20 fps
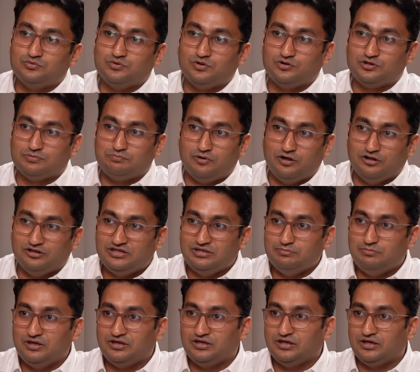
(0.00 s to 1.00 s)
you know the policy
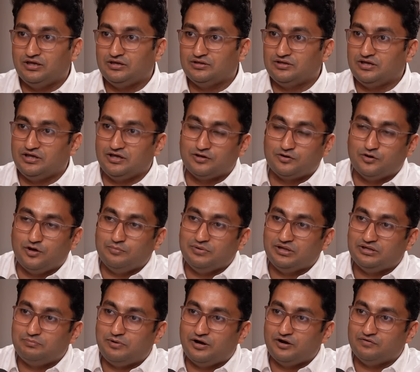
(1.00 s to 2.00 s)
making, the
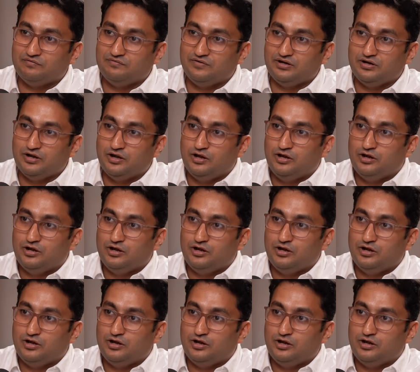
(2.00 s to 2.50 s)
economics part of it,